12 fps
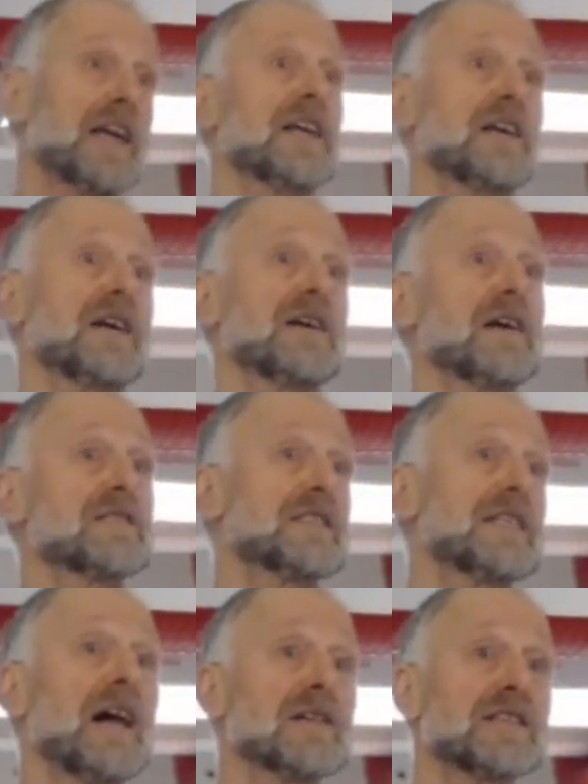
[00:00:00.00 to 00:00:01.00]
get a
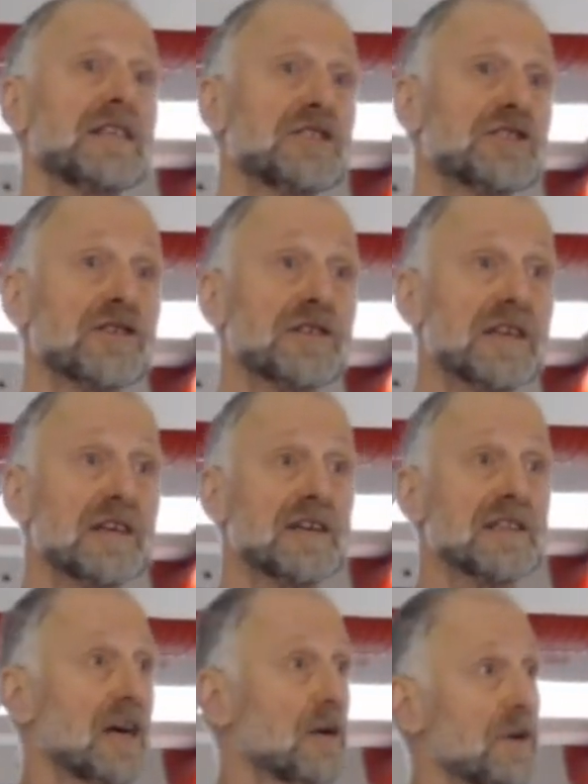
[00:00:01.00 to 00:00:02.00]
Sal t-shirt
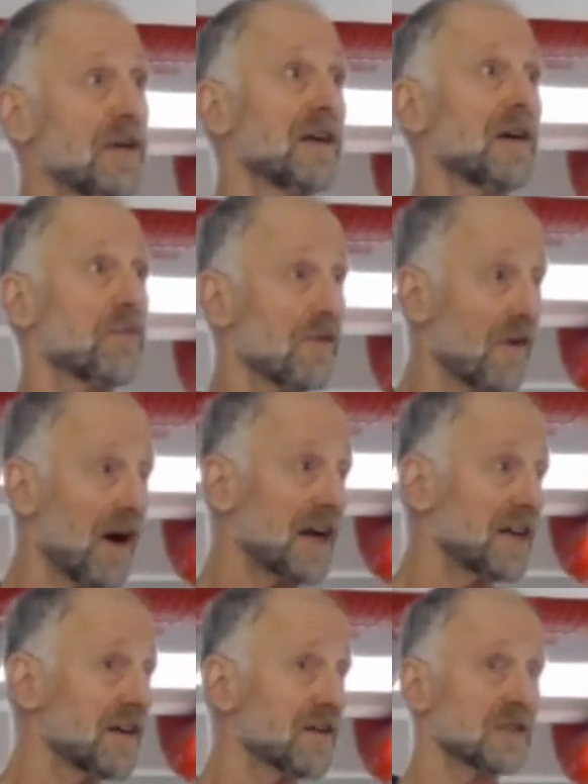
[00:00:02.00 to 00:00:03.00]
that we
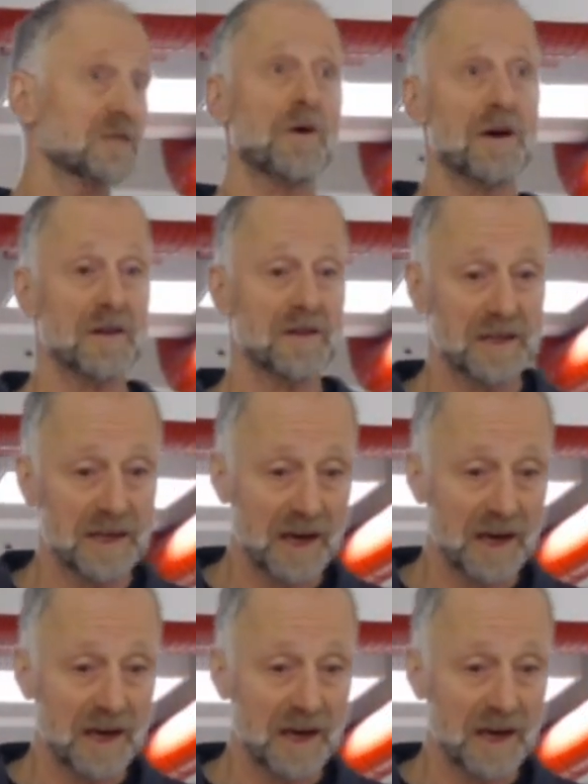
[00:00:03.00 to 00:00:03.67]
provide here as part of